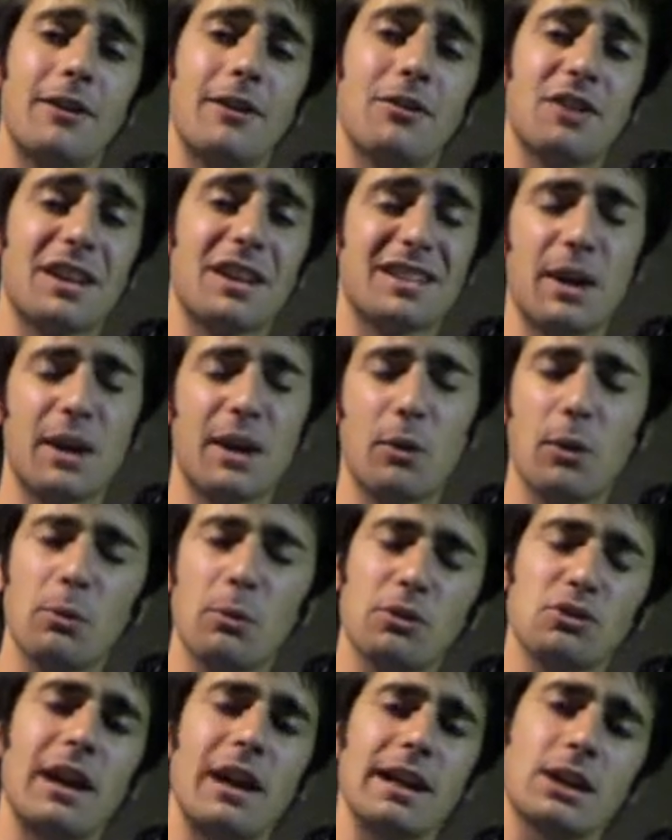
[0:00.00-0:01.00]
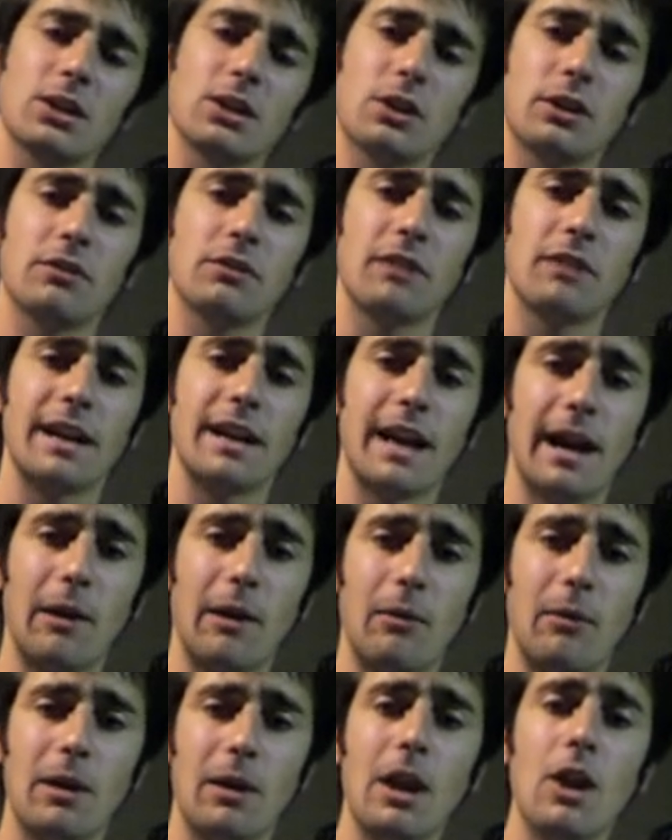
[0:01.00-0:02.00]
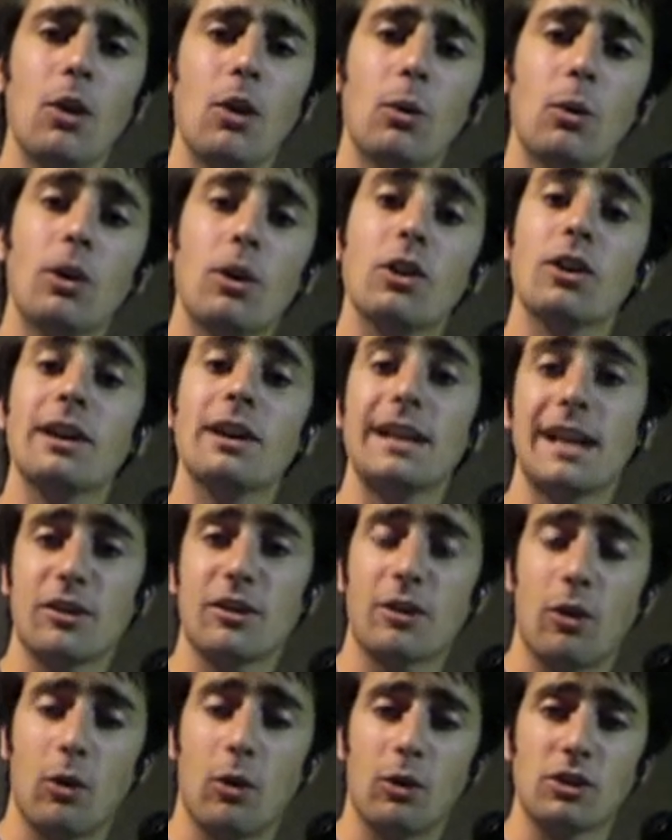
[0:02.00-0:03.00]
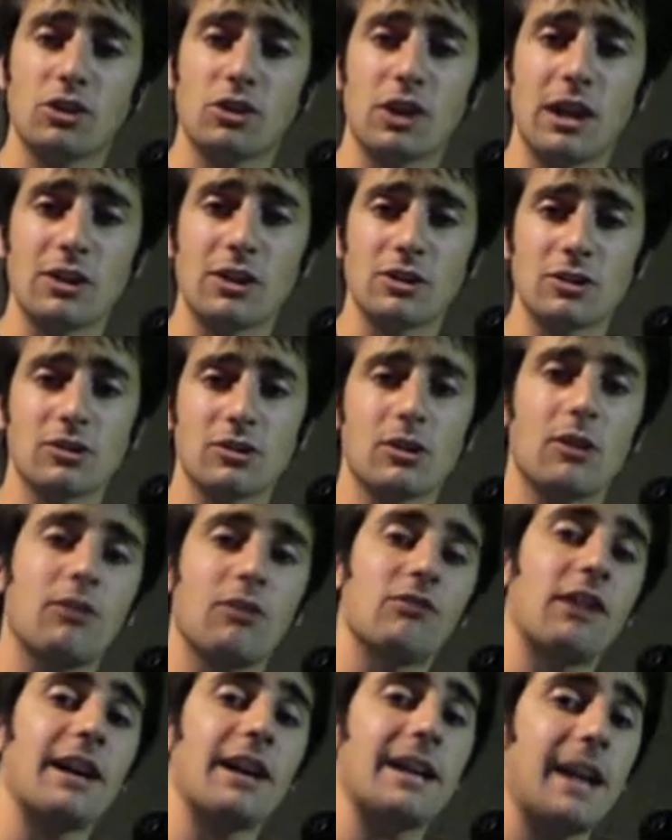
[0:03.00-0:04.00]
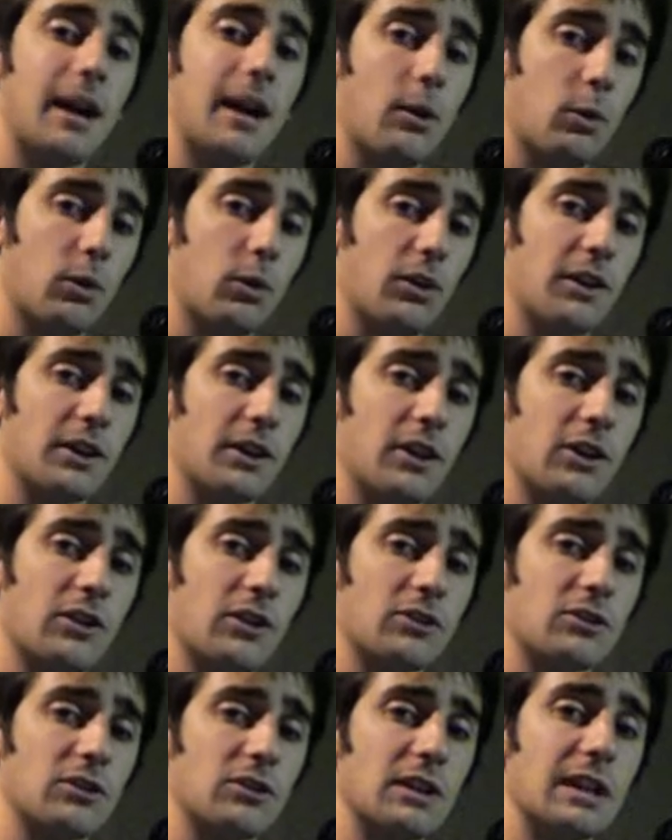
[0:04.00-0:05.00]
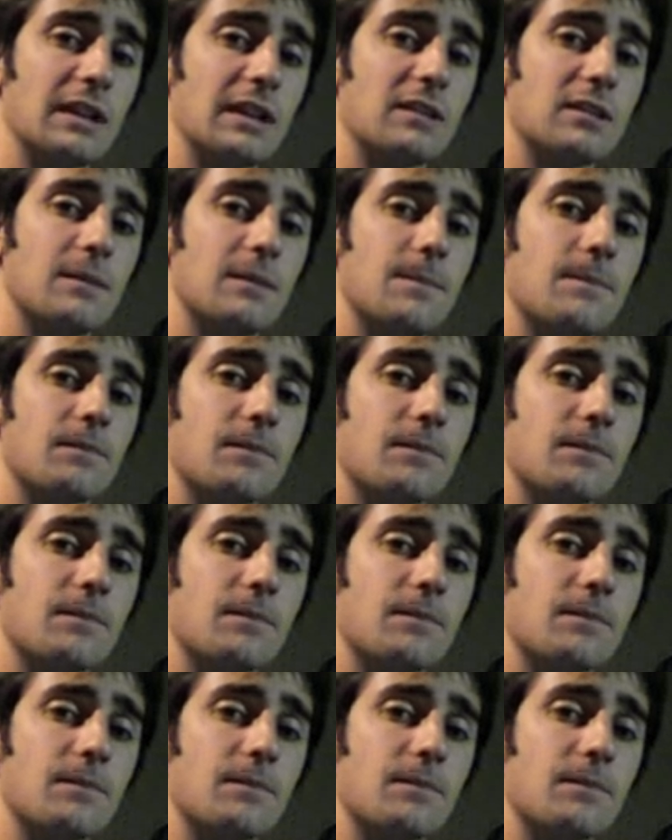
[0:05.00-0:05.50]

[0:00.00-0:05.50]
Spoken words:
That's not what we're trying to learn right now. We're looking at the chord changes, so right now where the cursor is.